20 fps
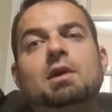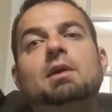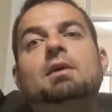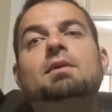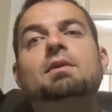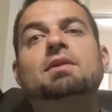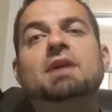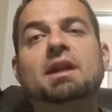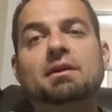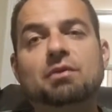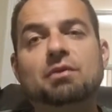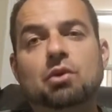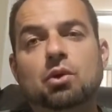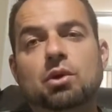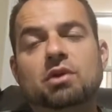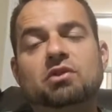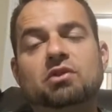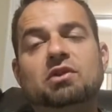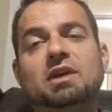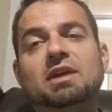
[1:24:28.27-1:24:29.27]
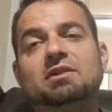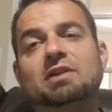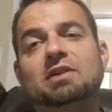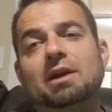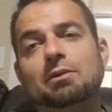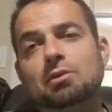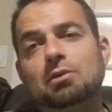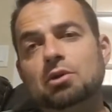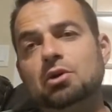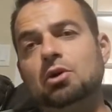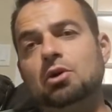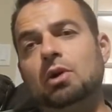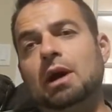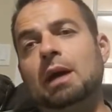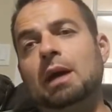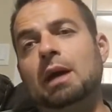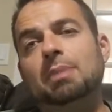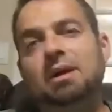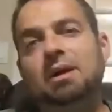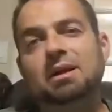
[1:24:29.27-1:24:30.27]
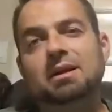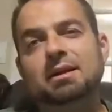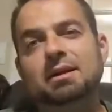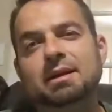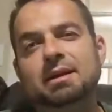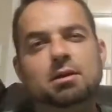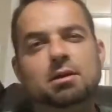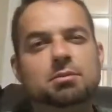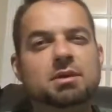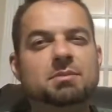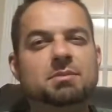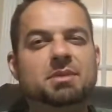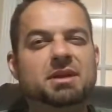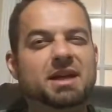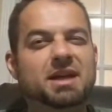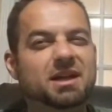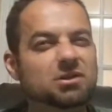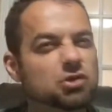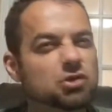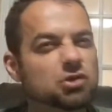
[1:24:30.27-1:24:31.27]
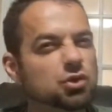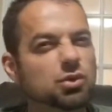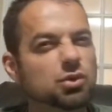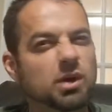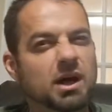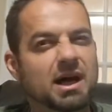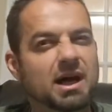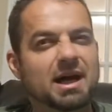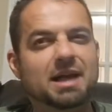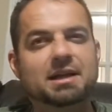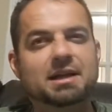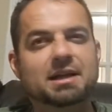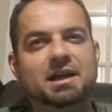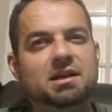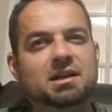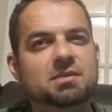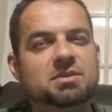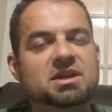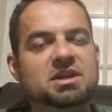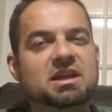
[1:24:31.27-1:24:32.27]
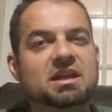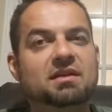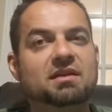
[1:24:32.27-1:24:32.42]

then of course, yes, I will go up a little bit, but not too high, not in the beginning.